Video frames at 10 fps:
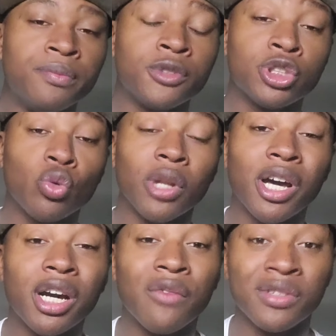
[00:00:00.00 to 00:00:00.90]
show
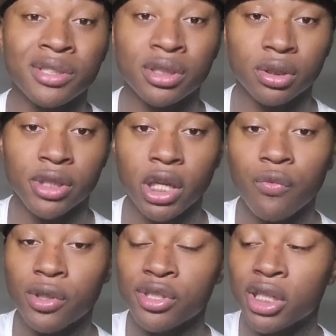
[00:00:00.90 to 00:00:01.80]
love and, and care
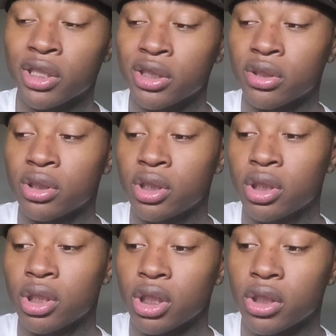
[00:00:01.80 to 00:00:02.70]
for each other,
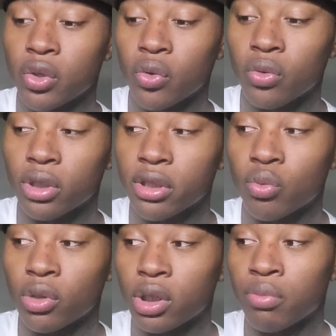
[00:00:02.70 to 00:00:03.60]
you know, in the
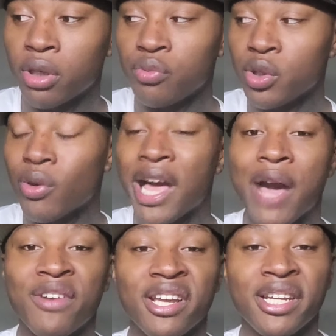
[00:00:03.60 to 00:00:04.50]
world. But we don't
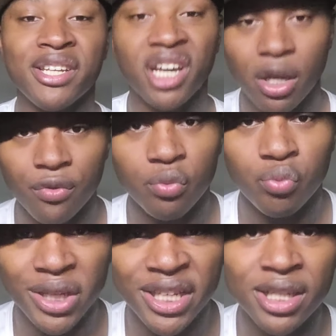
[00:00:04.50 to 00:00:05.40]
have it enough.
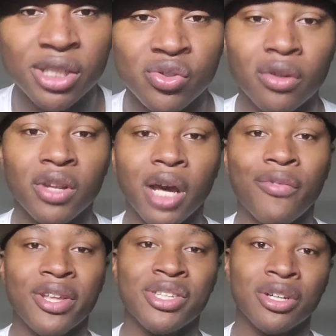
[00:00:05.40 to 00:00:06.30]
You need to start
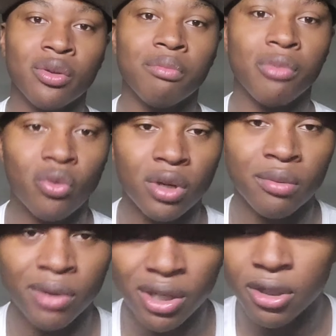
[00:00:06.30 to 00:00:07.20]
loving each other more,
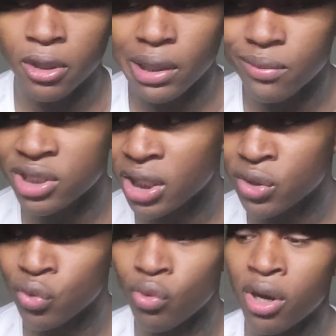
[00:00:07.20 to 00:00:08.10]
bro. I'm
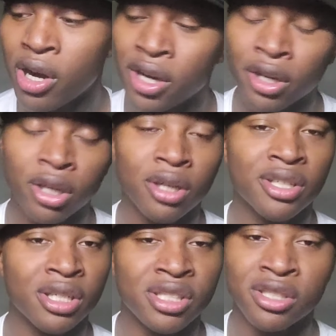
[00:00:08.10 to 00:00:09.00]
telling you, hug,
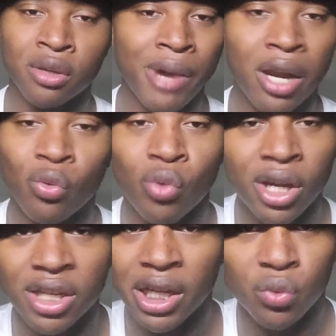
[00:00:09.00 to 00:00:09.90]
kisses, no matter
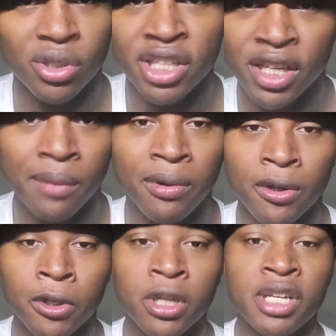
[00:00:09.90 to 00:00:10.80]
what. I don't care,
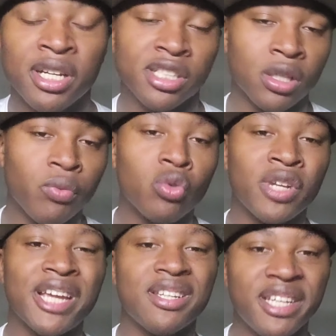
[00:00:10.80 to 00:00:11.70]
bro. Because some people,
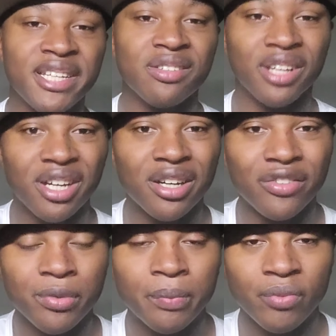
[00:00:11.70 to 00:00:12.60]
they need the
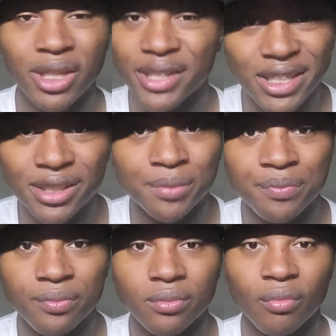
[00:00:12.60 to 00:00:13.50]
love. They need it.
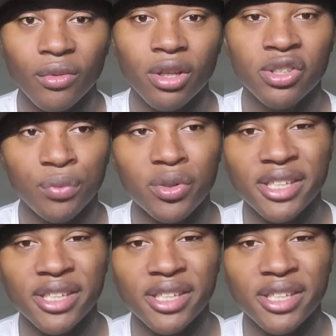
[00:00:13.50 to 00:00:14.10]
Some people,